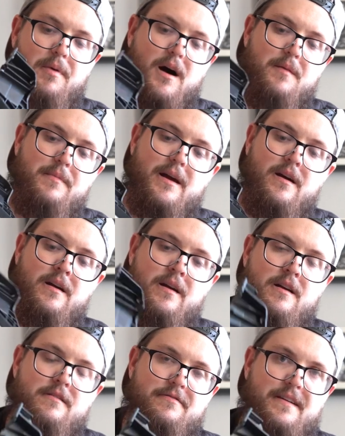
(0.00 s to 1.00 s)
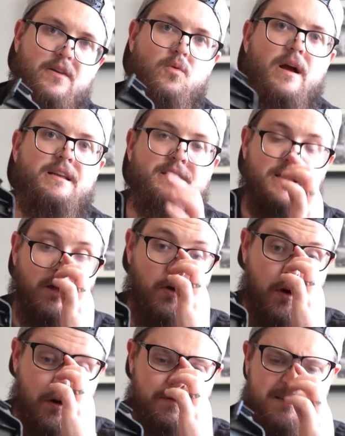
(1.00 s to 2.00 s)
bottom there fit right into the
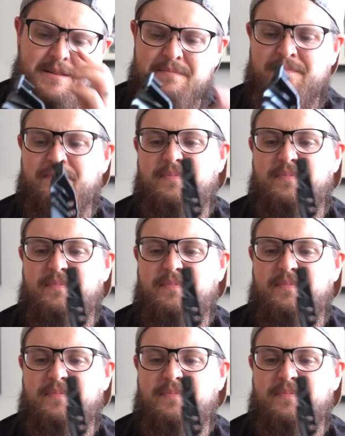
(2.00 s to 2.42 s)
grooves,